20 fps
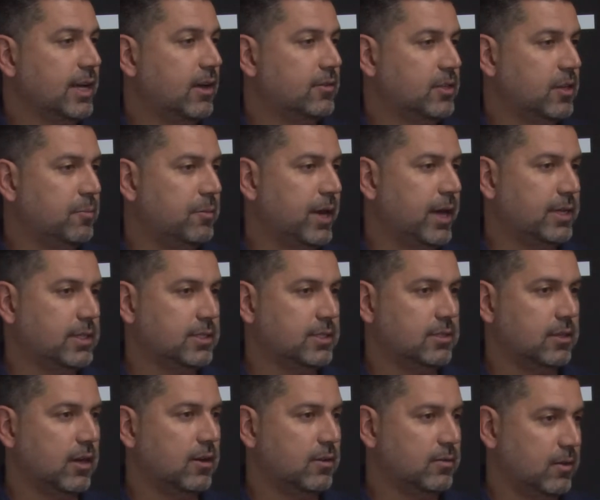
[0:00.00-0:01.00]
out the
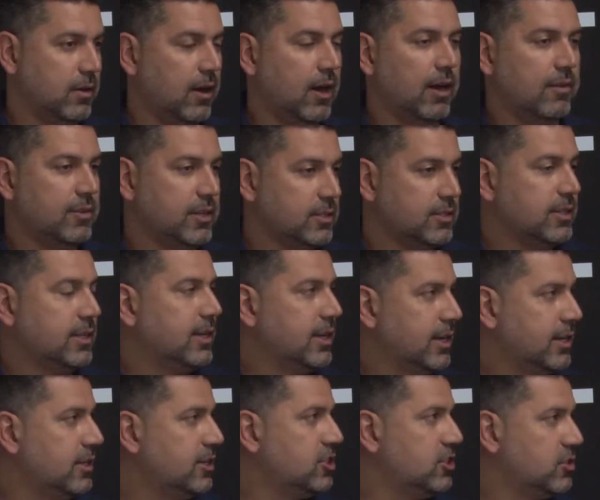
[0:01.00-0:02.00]
best, obviously, in the
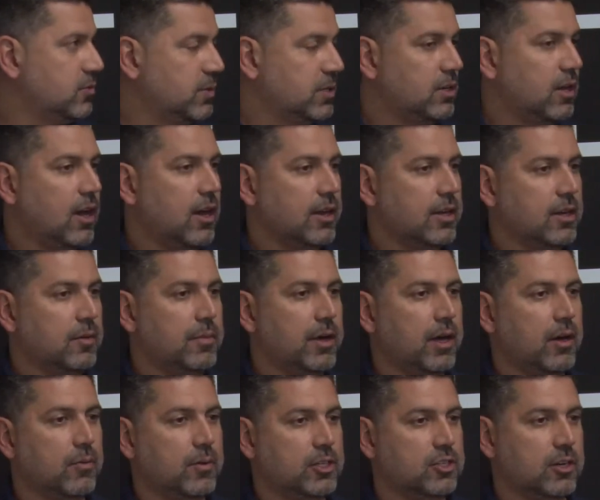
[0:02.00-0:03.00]
conditions we're talking
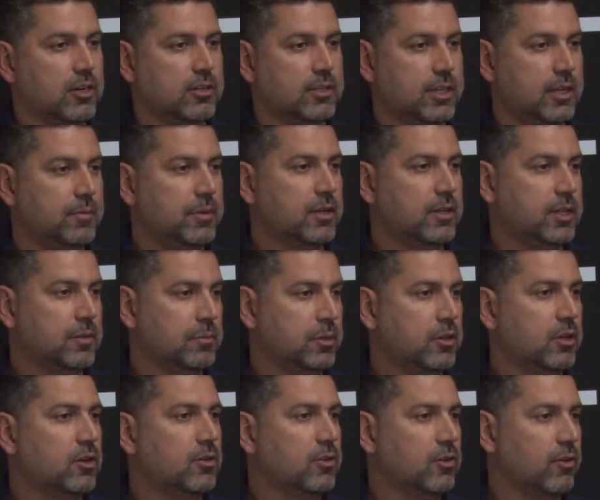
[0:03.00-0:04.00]
about, which are typically
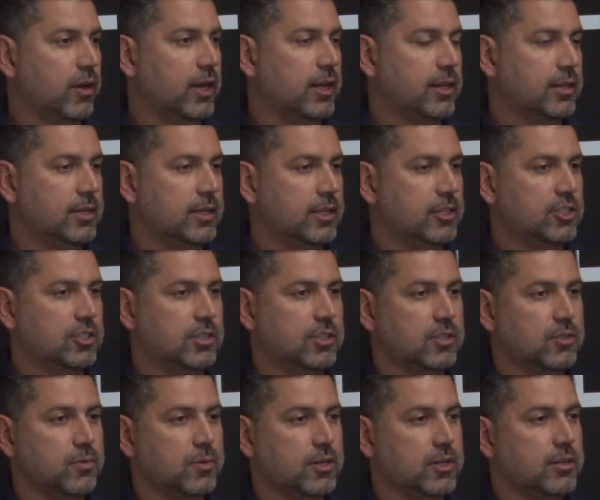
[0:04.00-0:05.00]
below grade
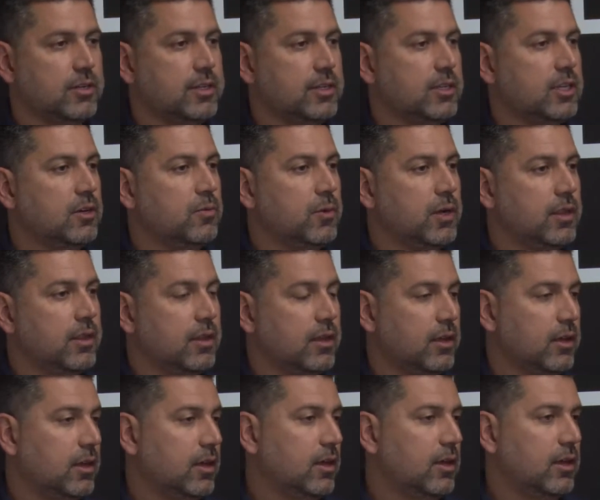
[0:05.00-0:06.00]
conditions where you're dealing with
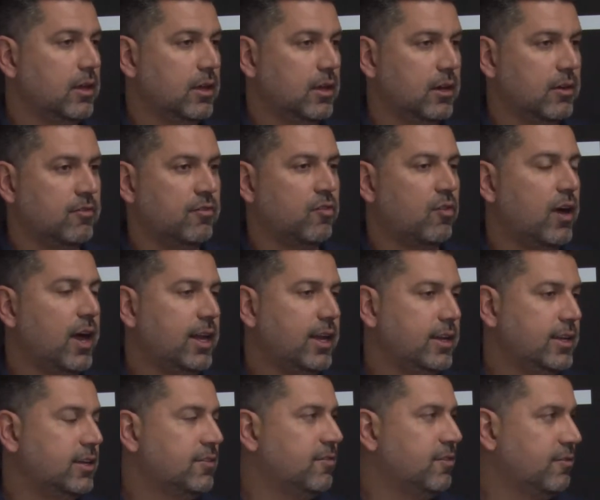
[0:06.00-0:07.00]
a variety
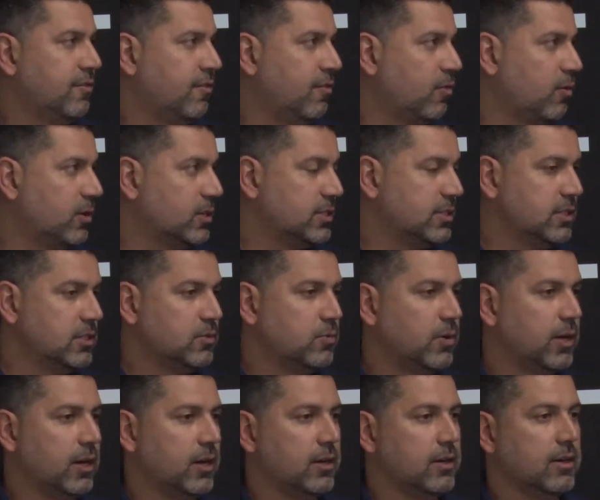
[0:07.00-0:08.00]
of different forces
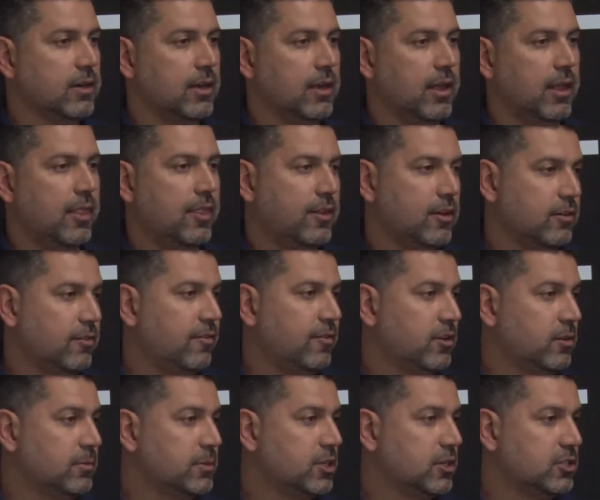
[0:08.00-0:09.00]
where thinner
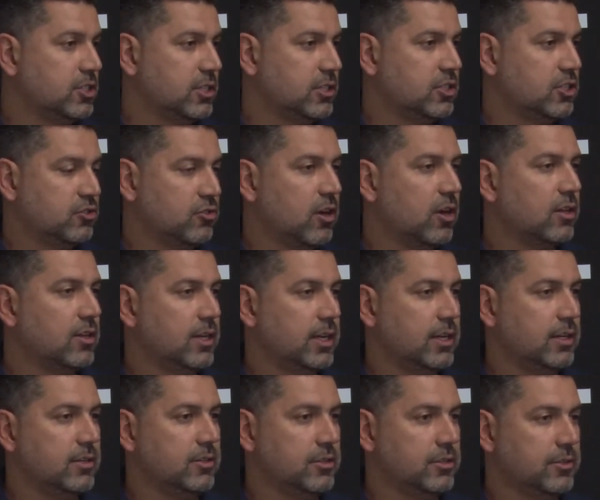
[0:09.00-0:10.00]
films are just
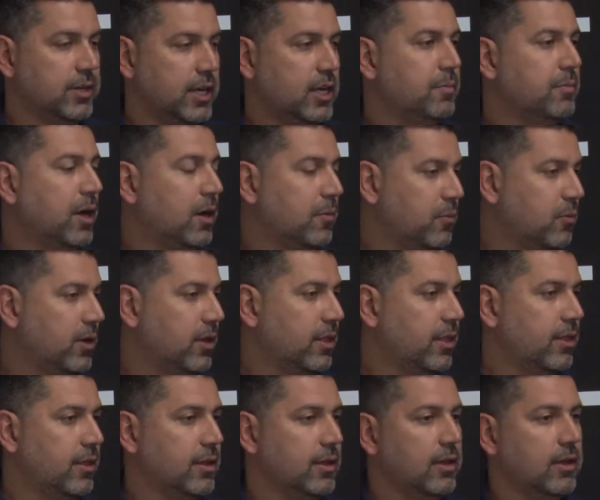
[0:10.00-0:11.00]
struggling to keep up
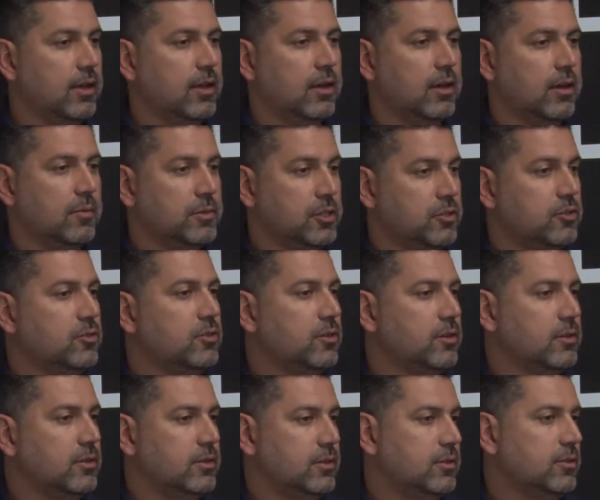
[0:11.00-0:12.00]
with
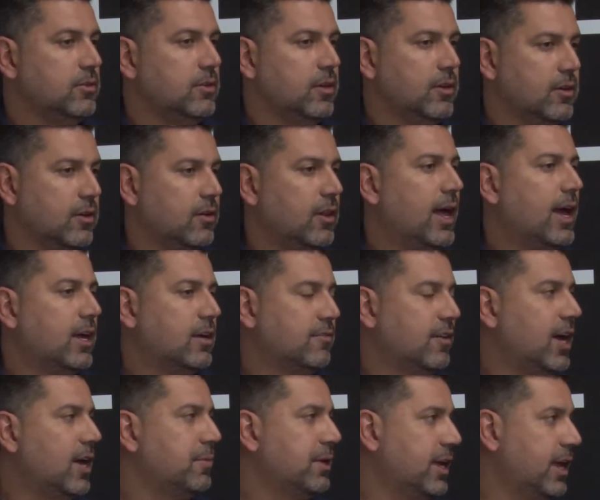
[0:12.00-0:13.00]
due to their lack of
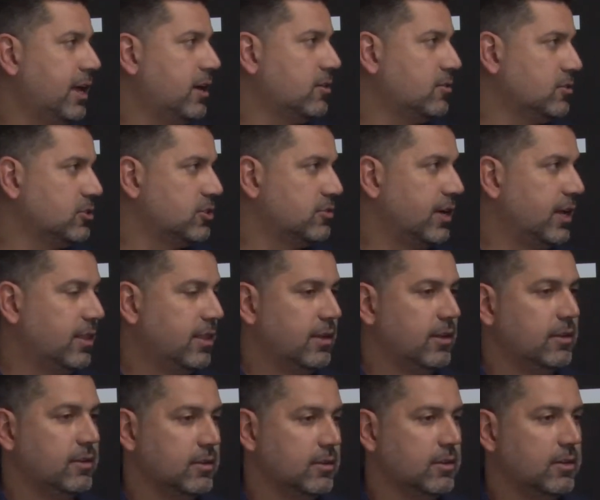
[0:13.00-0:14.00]
high mechanical strength
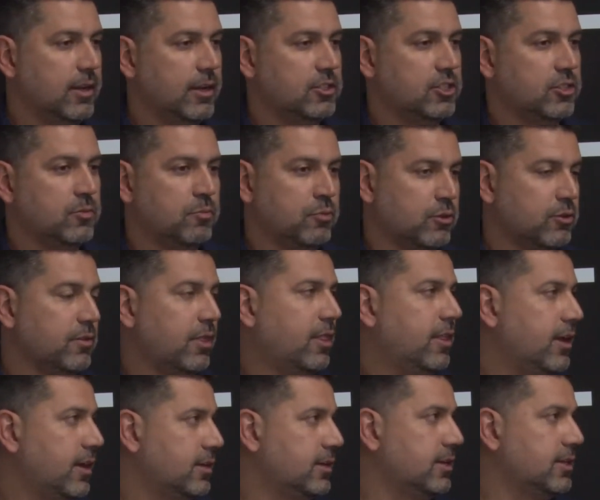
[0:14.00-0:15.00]
and just brute
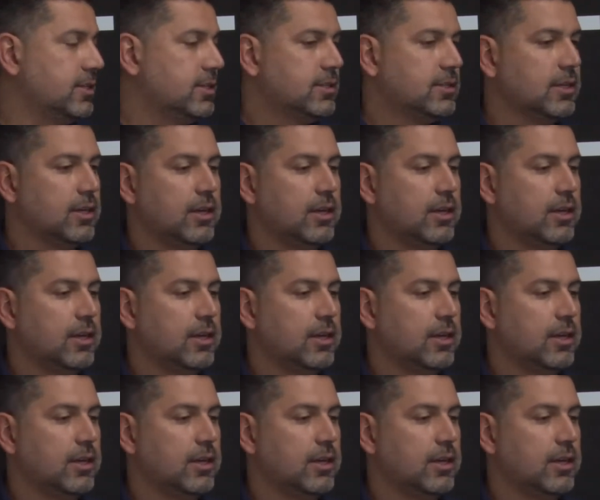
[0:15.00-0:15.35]
thickness.